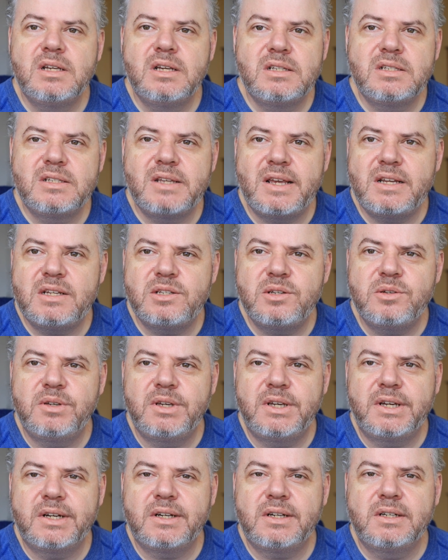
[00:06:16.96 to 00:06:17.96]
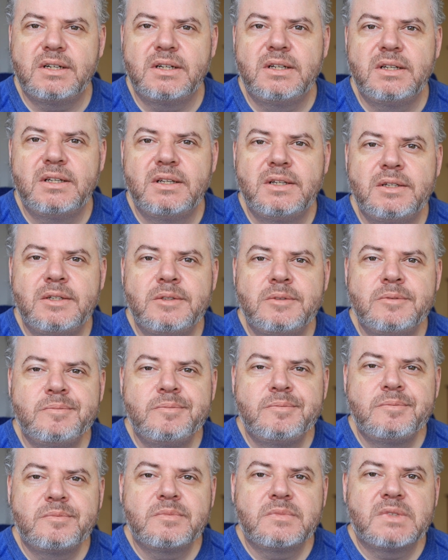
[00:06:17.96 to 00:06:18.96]
Day 2 here.
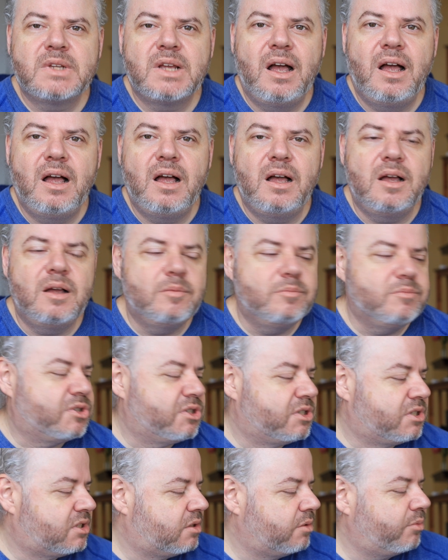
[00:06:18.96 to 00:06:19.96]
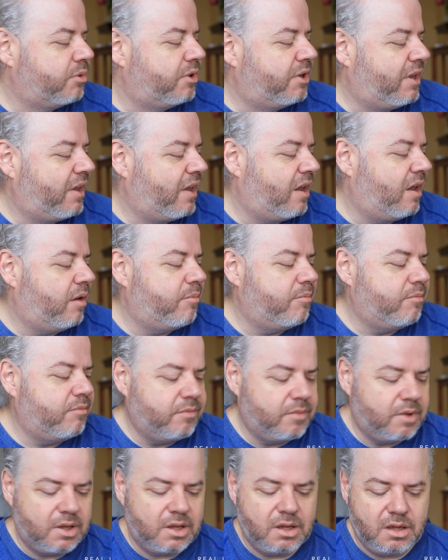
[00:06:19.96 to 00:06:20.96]
Just to recap,
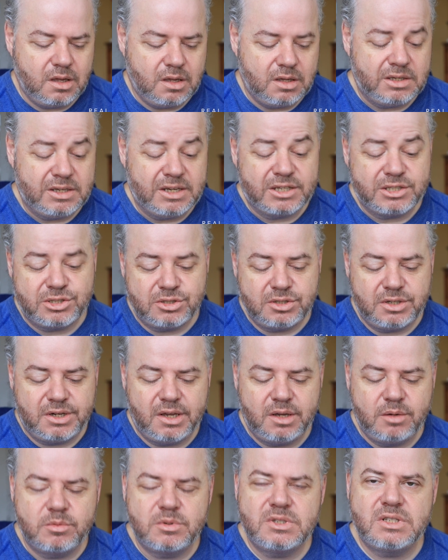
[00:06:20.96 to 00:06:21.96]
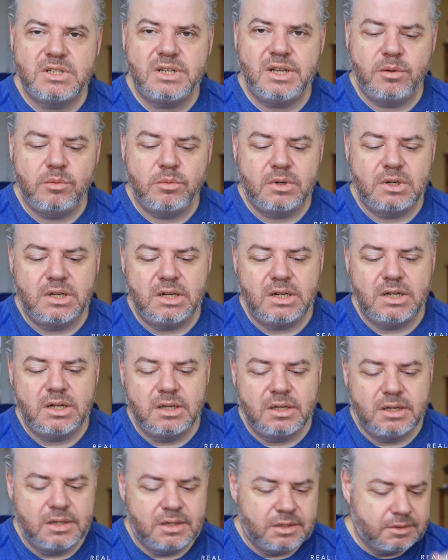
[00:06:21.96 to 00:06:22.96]
yesterday was day 1.
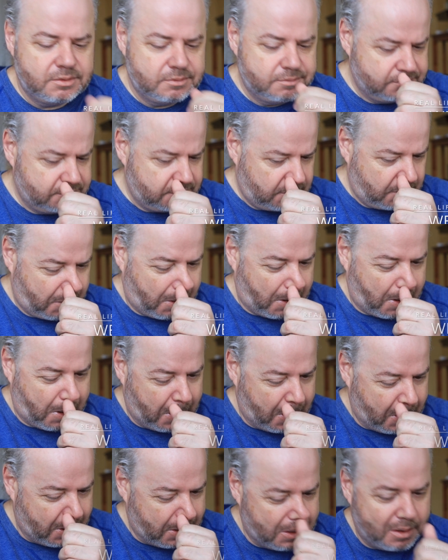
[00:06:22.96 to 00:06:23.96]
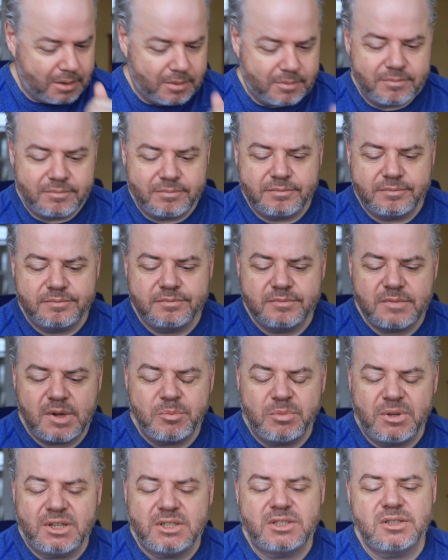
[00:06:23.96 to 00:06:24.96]
My
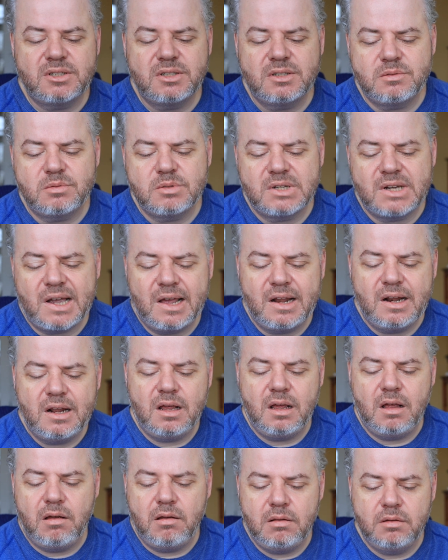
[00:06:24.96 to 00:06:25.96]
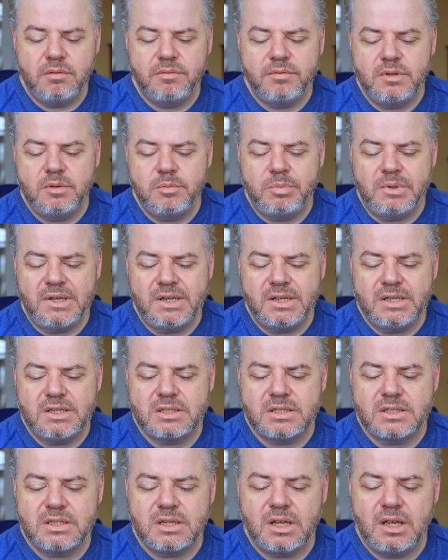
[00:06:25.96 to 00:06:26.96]
blood sugars were kind of all over the
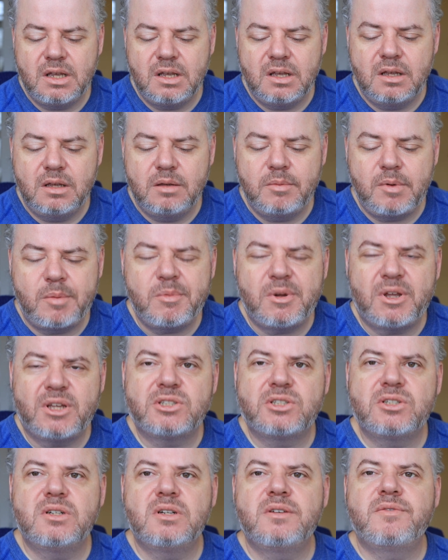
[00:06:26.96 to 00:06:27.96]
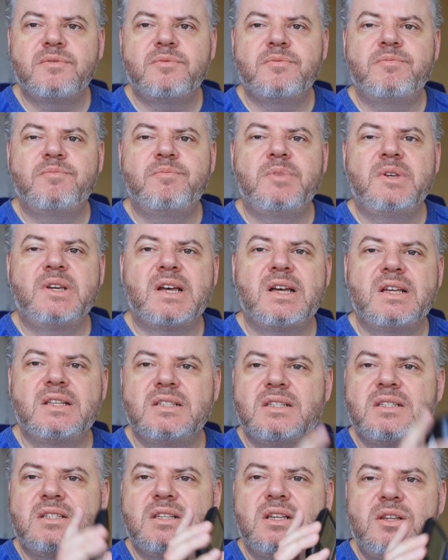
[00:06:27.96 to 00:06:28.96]
place. I'm not sure if because
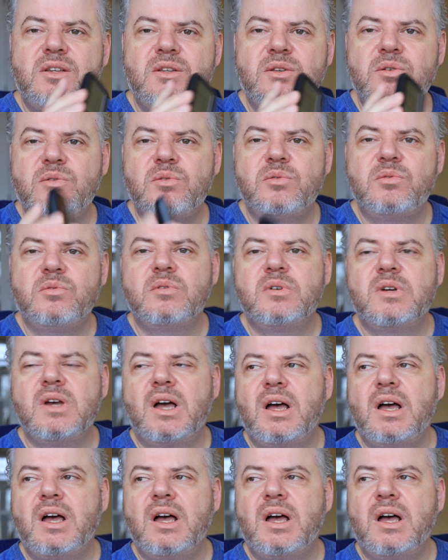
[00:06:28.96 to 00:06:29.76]
it's a new